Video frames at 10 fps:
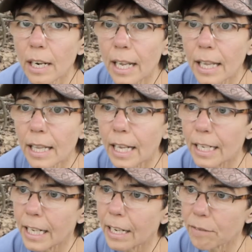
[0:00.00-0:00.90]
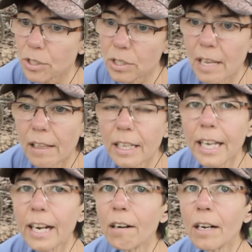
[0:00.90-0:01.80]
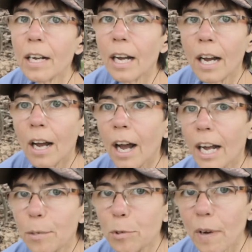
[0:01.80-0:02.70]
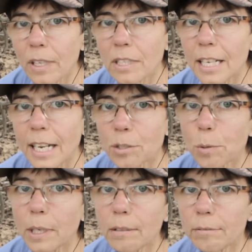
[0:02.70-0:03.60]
and then uh, if there's nothing there, I'm gonna move on to the next one.